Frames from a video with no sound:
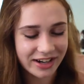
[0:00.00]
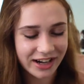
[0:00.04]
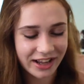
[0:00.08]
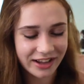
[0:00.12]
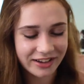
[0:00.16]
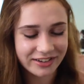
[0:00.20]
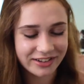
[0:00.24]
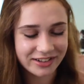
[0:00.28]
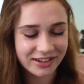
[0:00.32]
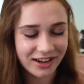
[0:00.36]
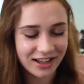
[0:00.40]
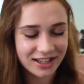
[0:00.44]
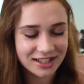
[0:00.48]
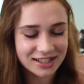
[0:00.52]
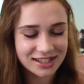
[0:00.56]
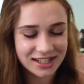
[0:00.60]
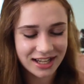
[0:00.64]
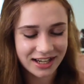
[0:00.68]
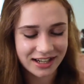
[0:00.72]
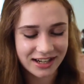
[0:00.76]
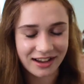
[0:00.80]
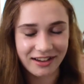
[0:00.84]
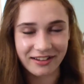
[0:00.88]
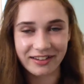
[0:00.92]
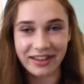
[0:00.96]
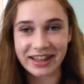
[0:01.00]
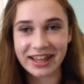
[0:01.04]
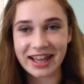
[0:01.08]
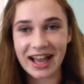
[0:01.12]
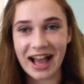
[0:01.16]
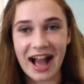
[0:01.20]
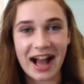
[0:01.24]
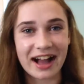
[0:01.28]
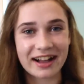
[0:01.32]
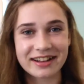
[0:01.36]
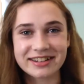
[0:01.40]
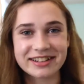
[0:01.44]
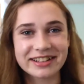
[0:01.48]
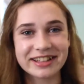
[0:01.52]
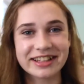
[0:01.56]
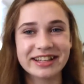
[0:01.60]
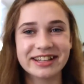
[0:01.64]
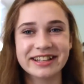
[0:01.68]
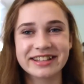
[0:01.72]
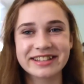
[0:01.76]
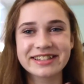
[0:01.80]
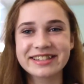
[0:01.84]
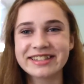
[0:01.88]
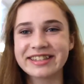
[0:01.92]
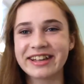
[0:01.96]
and I could not say no. Like, actually,
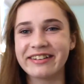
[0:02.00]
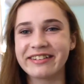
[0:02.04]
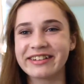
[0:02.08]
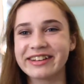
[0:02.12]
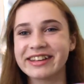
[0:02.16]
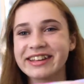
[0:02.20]
it's so